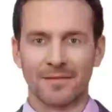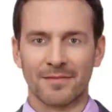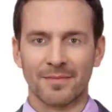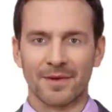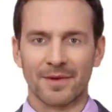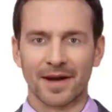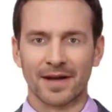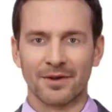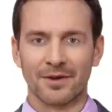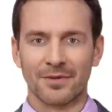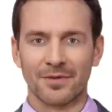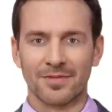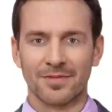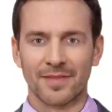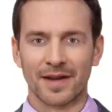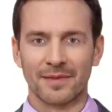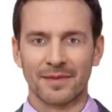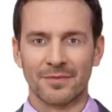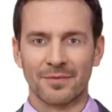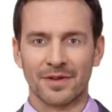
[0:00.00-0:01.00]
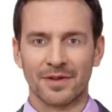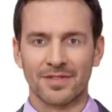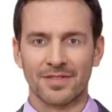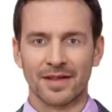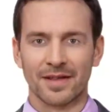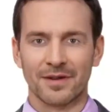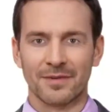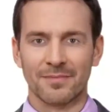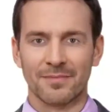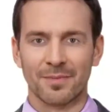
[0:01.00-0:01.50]
Players then
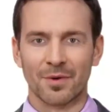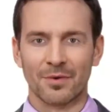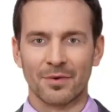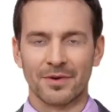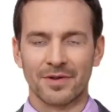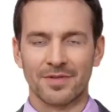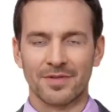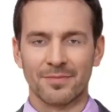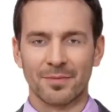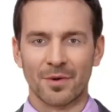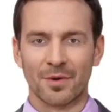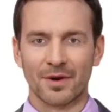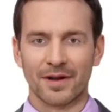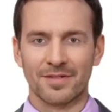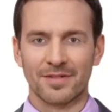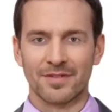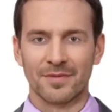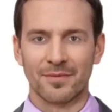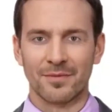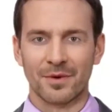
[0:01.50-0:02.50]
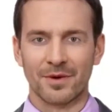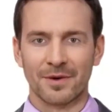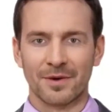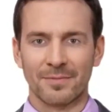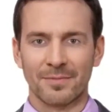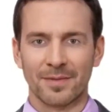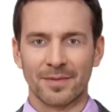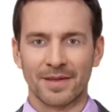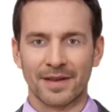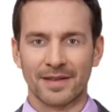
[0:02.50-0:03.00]
receive bonus points for
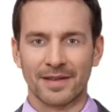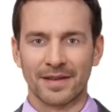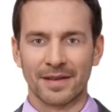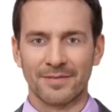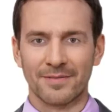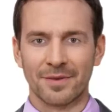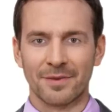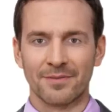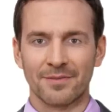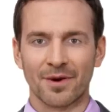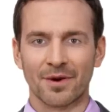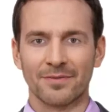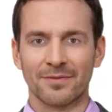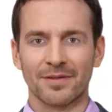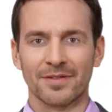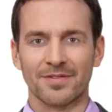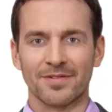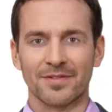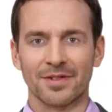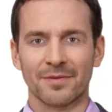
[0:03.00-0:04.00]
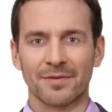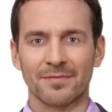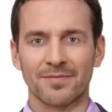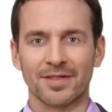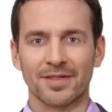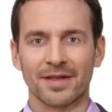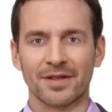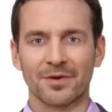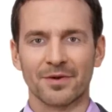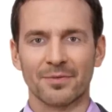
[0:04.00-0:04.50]
completing the longest
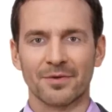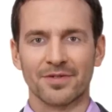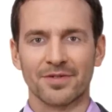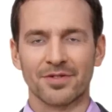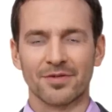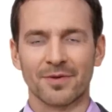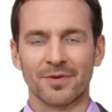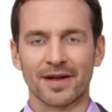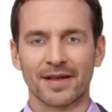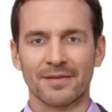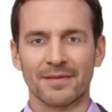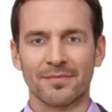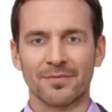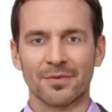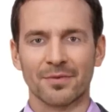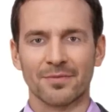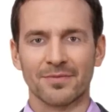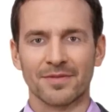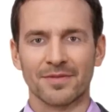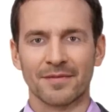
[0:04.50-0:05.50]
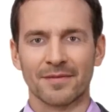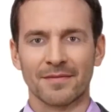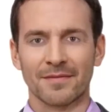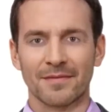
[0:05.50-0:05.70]
continuous train route,